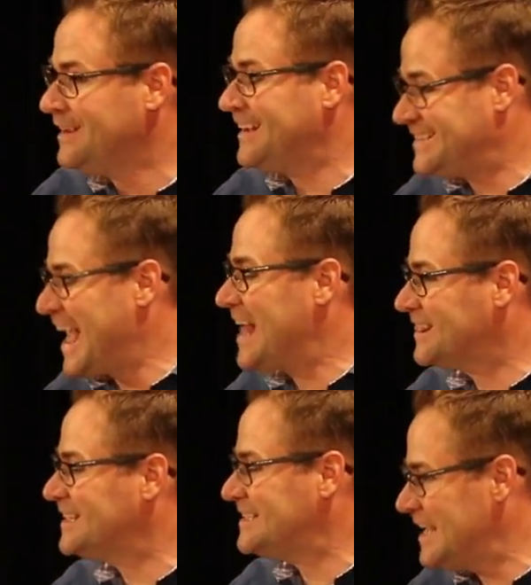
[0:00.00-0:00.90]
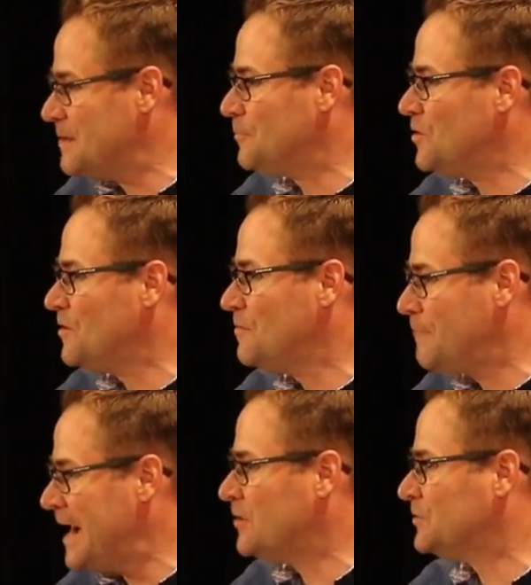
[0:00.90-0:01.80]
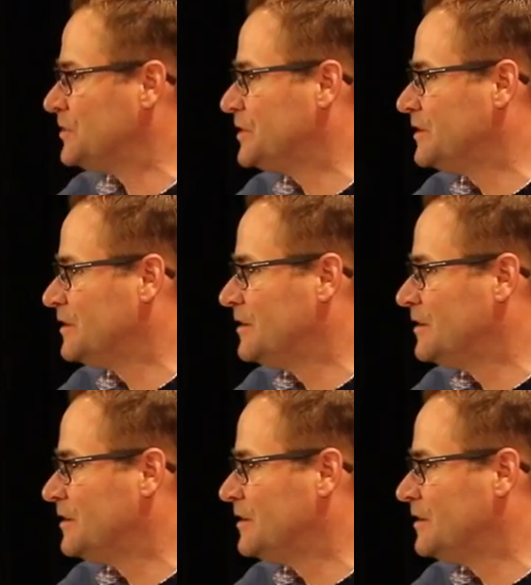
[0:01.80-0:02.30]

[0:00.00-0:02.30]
It's at the Temple Mount.